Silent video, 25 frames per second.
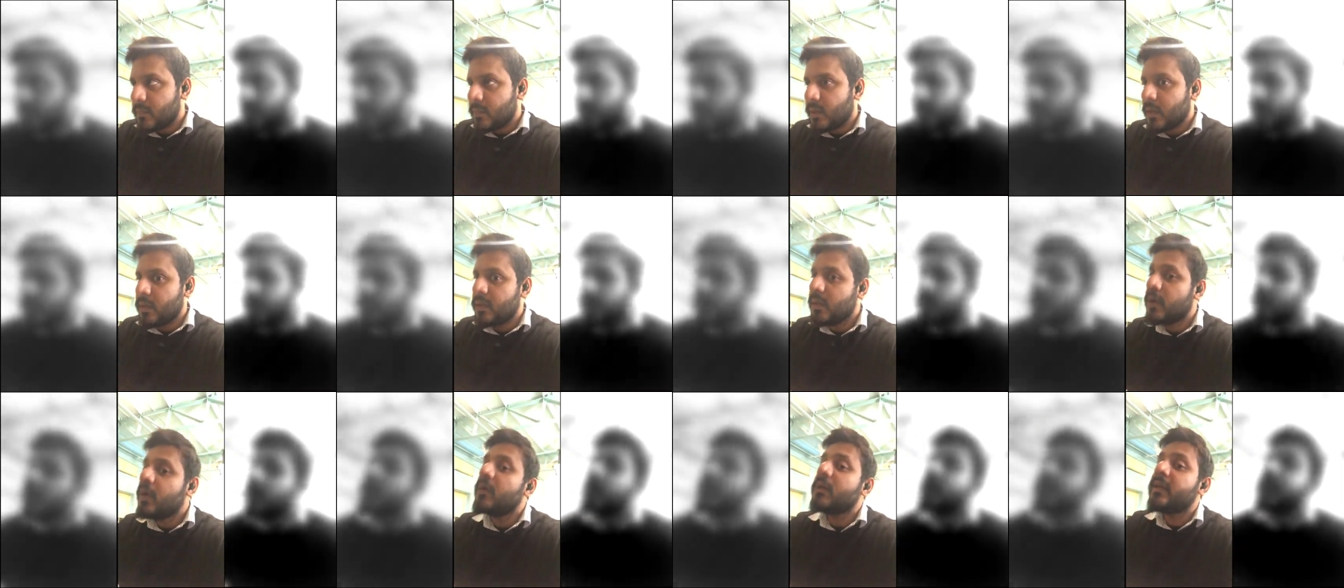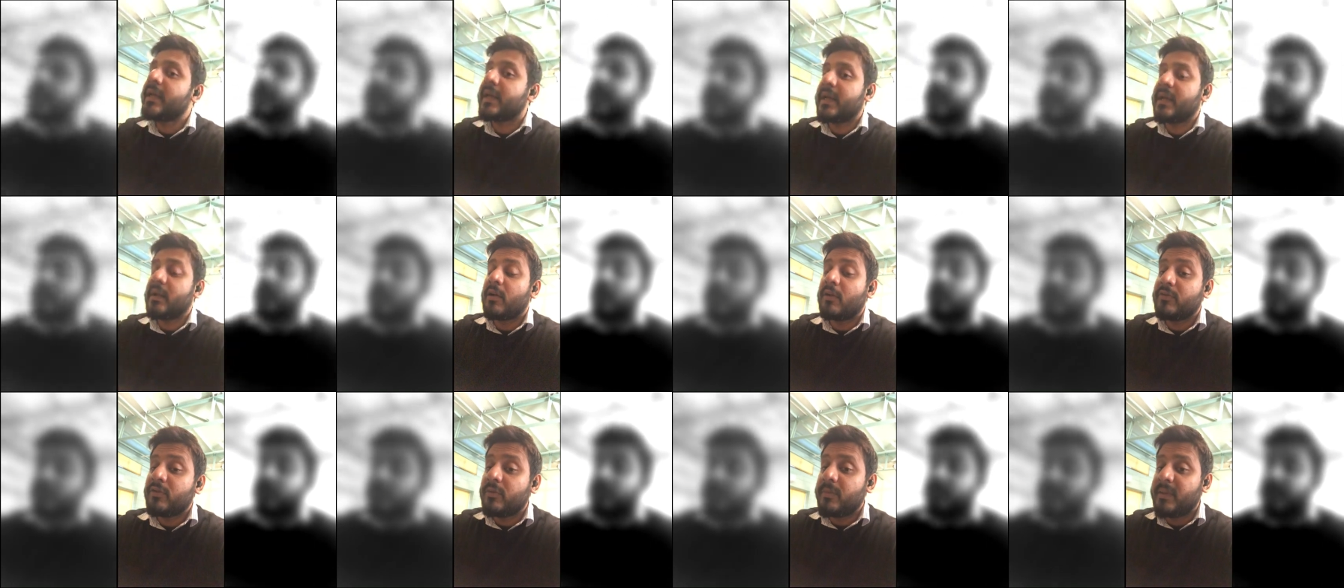they can
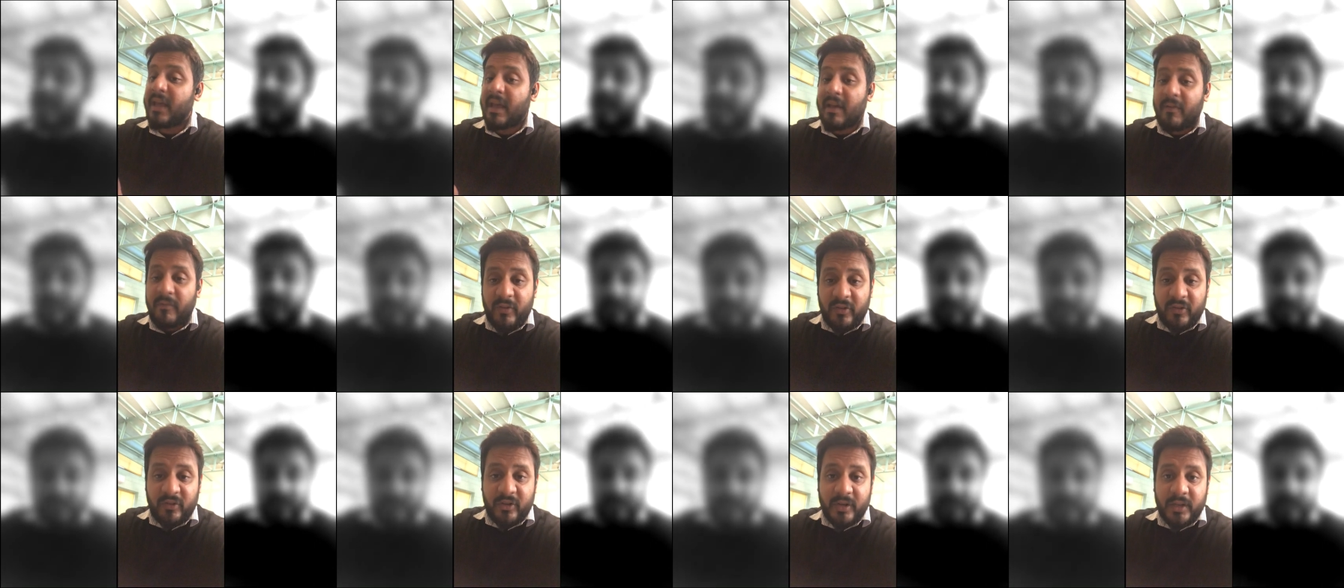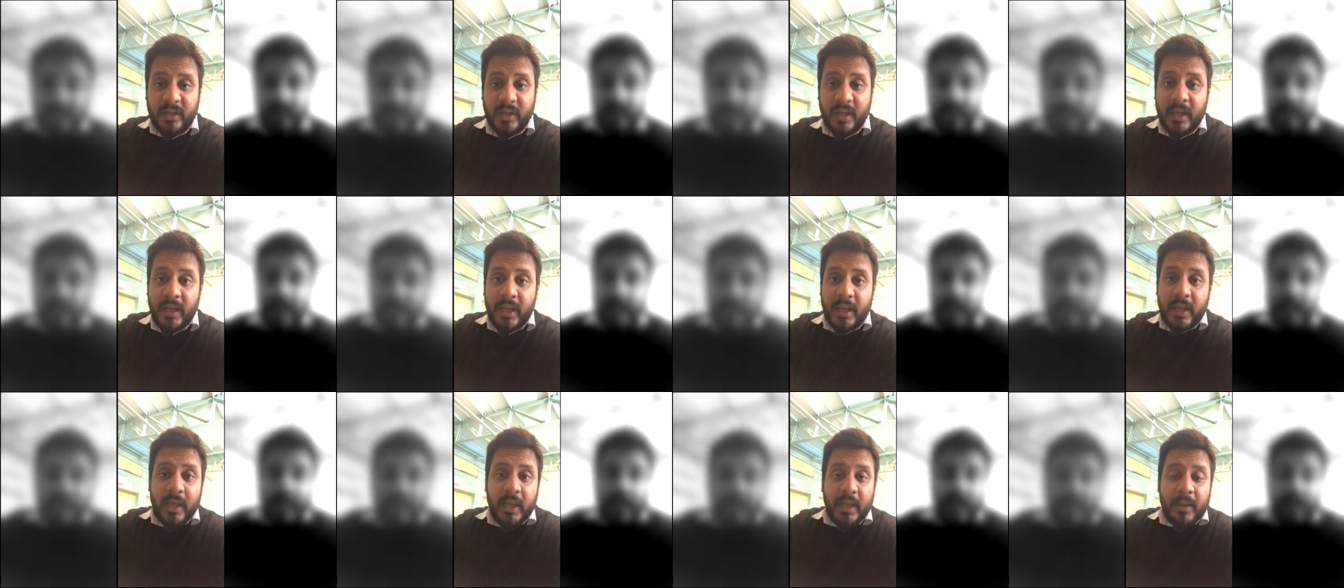also be efficient,
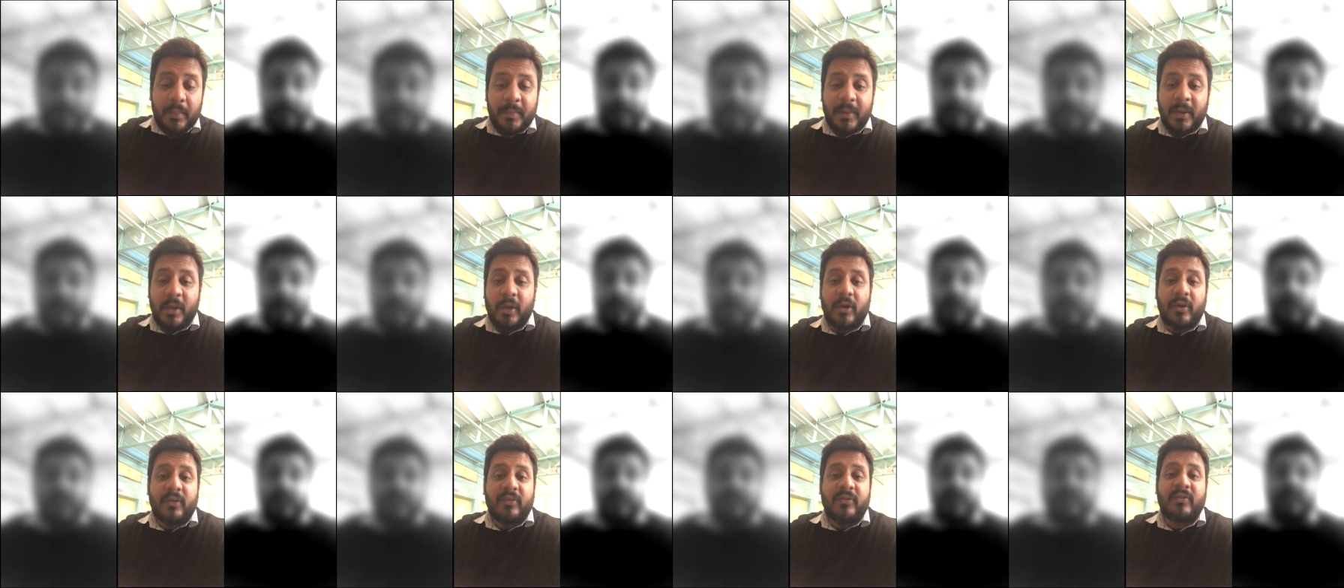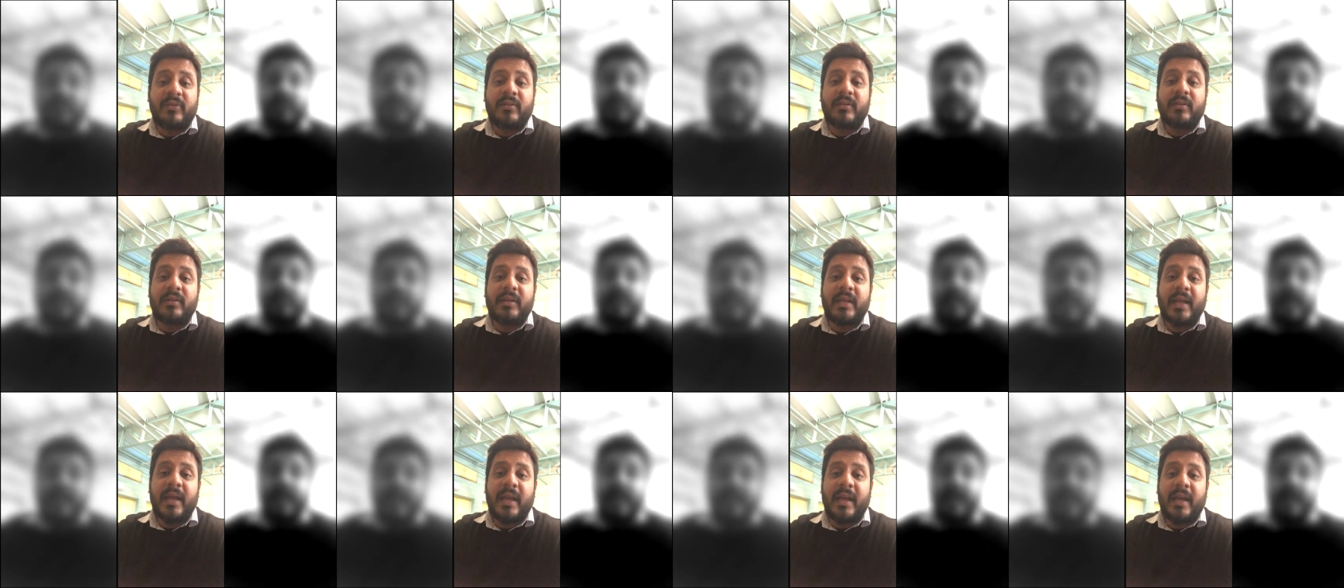because
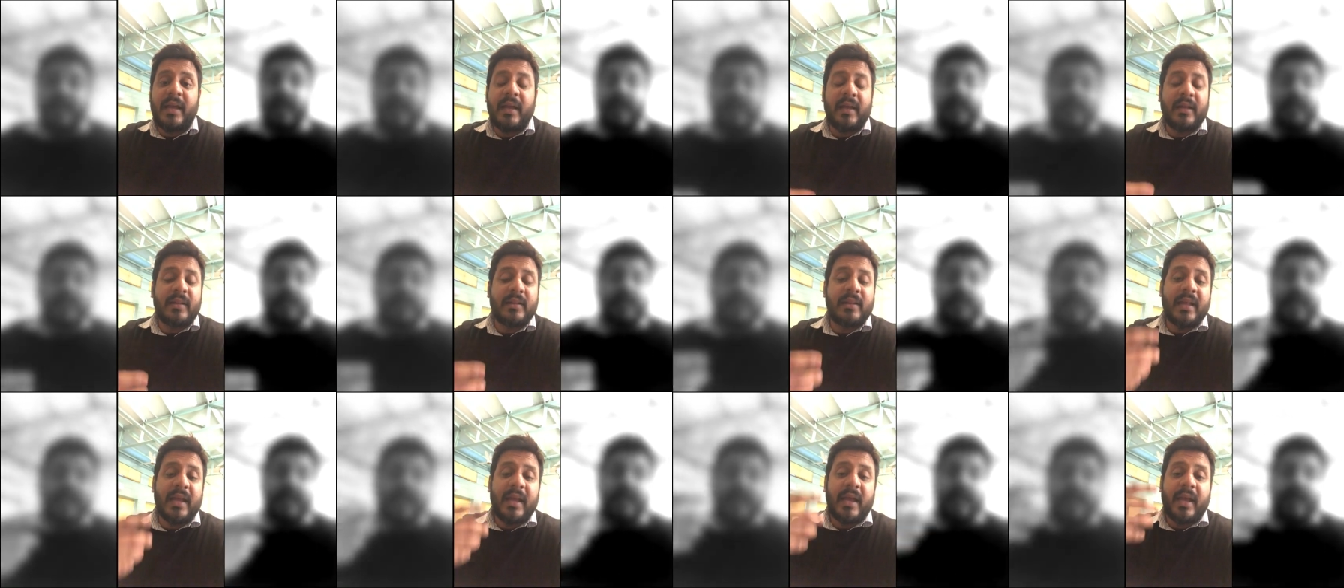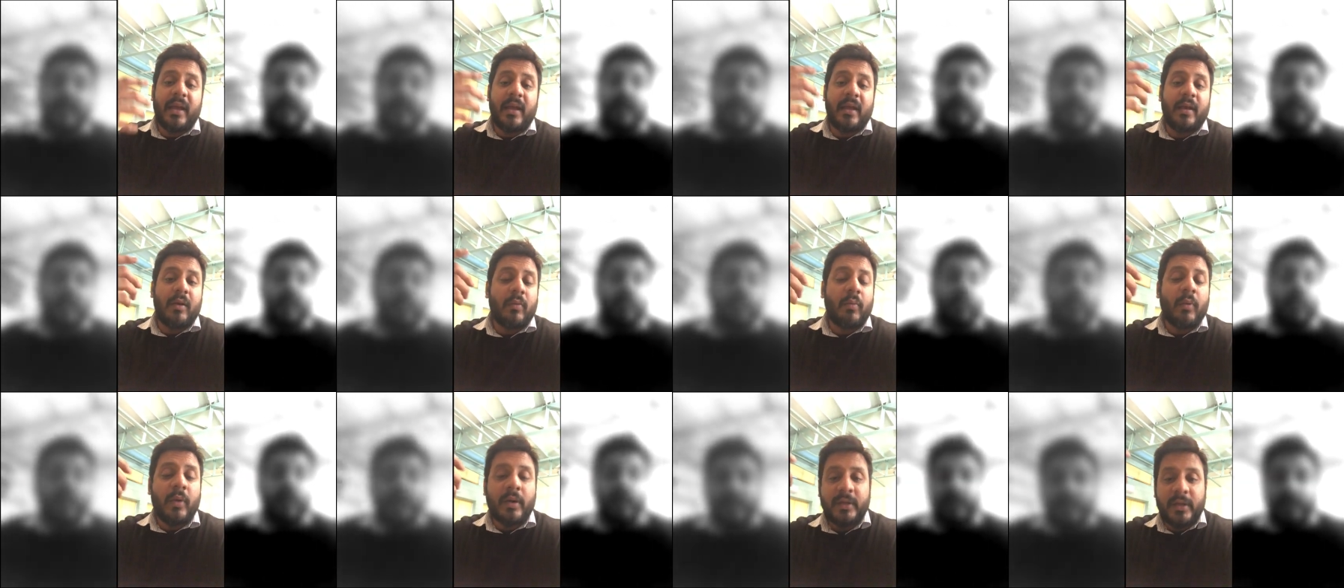they
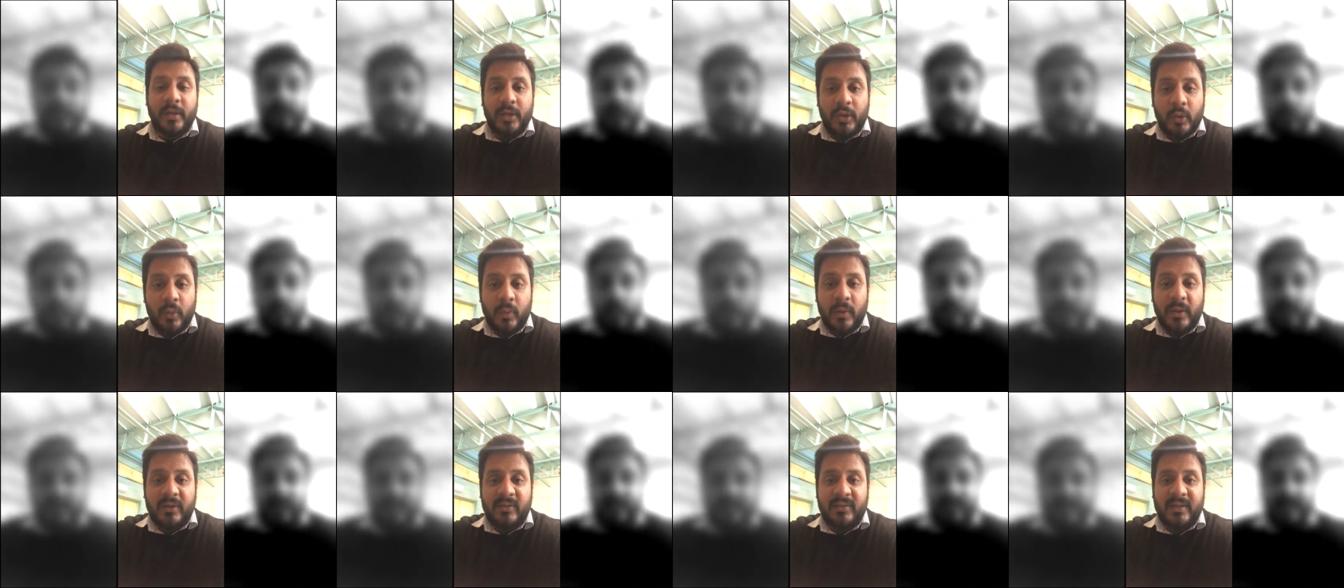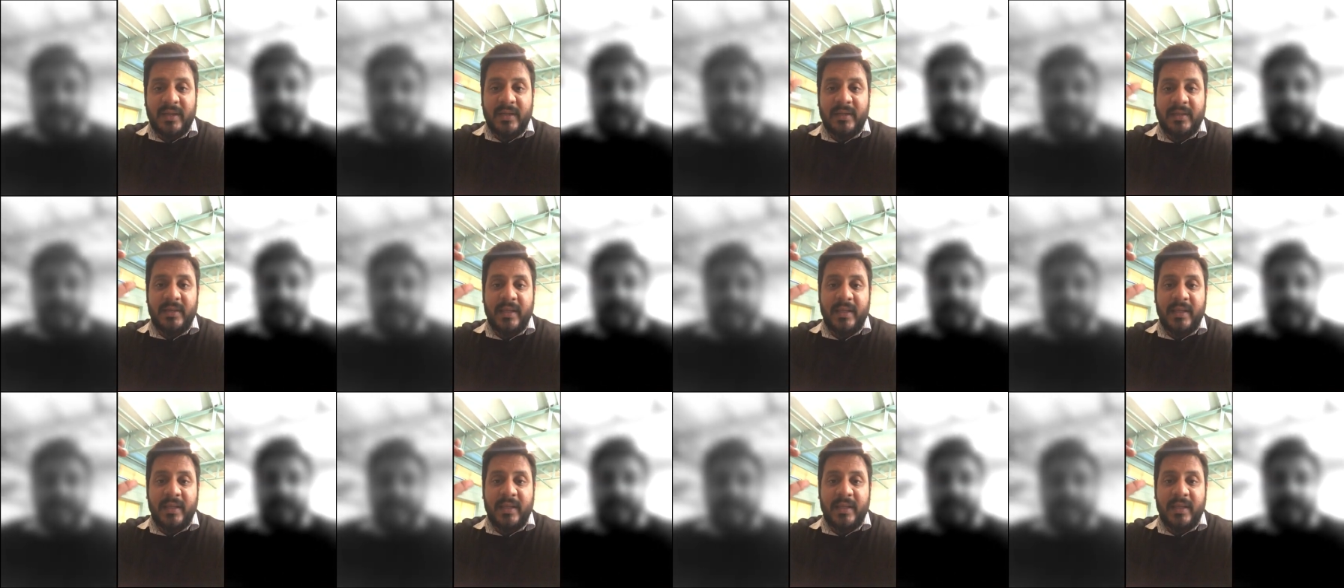what they do is that